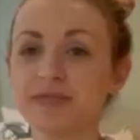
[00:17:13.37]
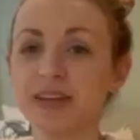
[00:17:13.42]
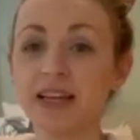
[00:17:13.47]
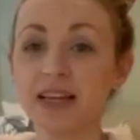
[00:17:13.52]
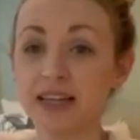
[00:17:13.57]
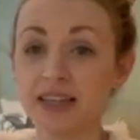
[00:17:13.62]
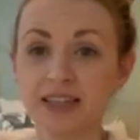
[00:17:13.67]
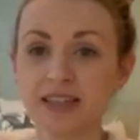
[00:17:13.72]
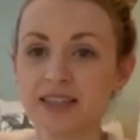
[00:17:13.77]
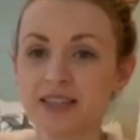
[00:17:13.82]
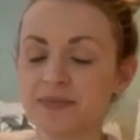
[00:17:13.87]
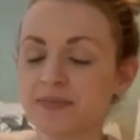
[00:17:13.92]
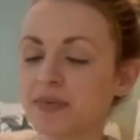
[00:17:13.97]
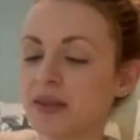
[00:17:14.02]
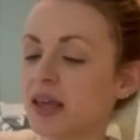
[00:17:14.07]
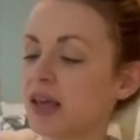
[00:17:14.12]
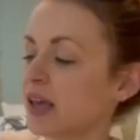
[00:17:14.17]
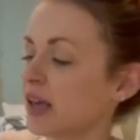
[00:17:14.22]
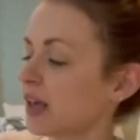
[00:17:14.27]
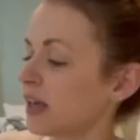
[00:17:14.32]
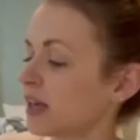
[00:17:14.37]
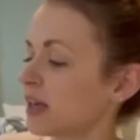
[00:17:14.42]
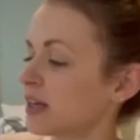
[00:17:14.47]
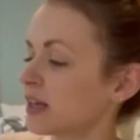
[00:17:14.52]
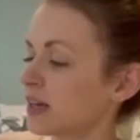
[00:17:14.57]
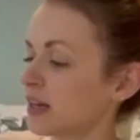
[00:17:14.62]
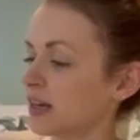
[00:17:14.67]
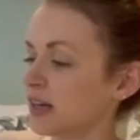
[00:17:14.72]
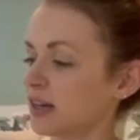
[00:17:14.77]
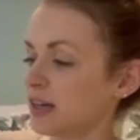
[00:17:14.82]
like it.
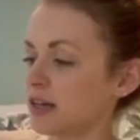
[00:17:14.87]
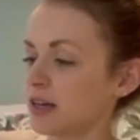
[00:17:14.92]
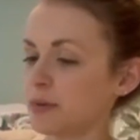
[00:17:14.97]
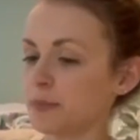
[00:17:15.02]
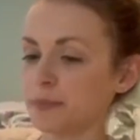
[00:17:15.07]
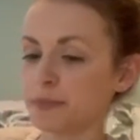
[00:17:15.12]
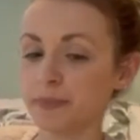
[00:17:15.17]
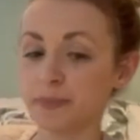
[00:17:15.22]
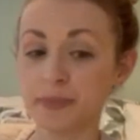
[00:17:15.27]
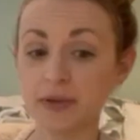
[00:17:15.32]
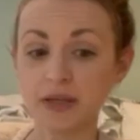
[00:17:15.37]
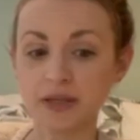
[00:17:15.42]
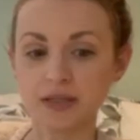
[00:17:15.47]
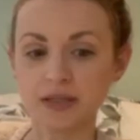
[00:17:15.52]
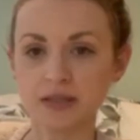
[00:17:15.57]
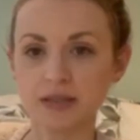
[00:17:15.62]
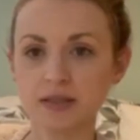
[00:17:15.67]
Yes,